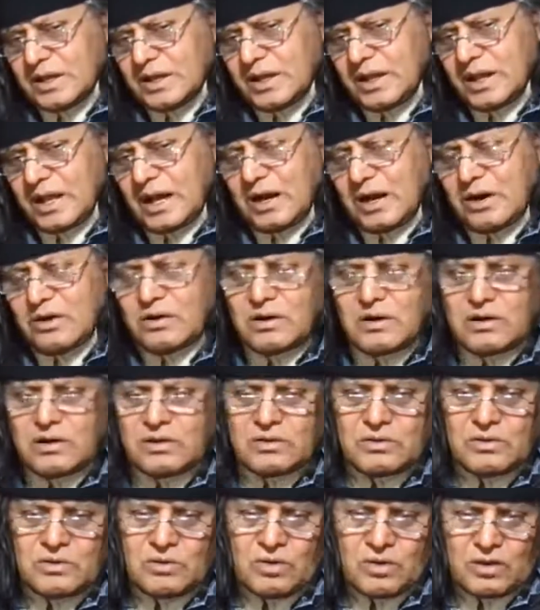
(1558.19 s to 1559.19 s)
Now,
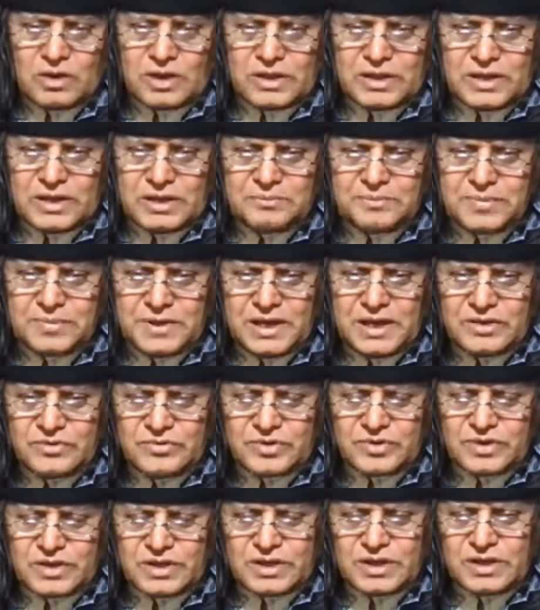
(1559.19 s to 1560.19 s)
all the
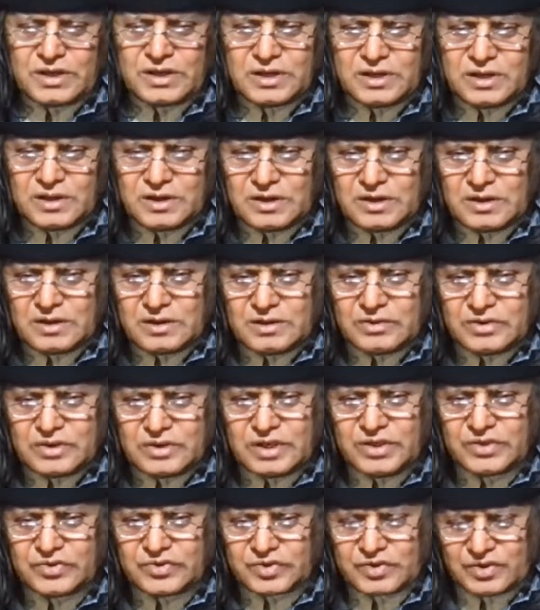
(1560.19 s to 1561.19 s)
PhD
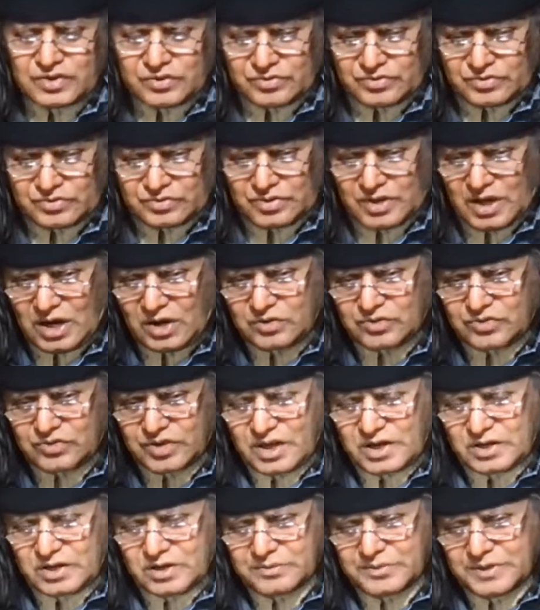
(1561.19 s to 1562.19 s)
theses
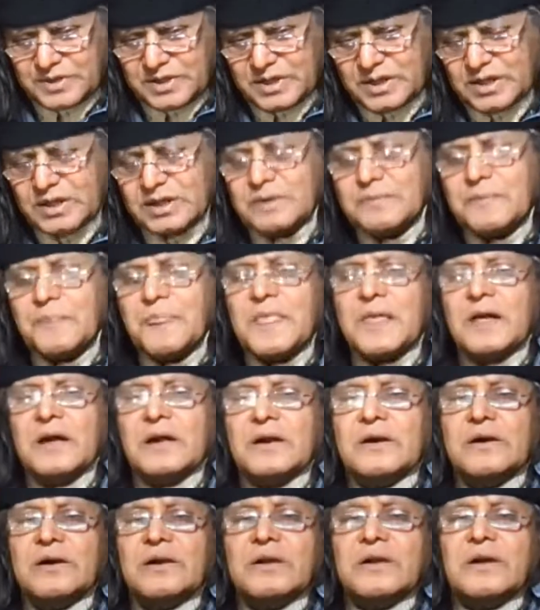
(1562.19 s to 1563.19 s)
outside of the
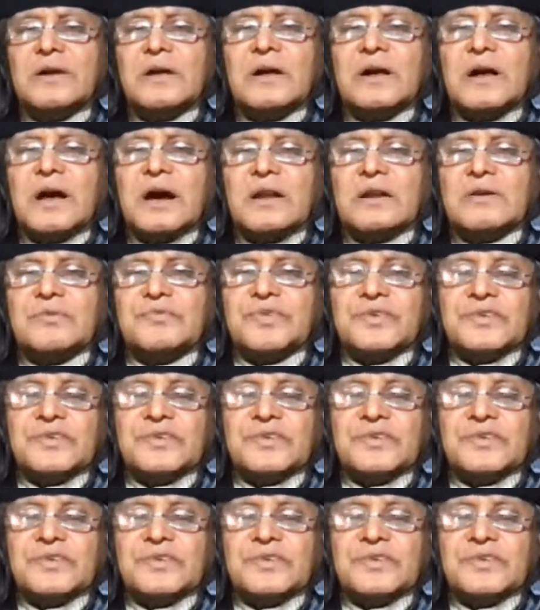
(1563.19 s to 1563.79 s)
kind of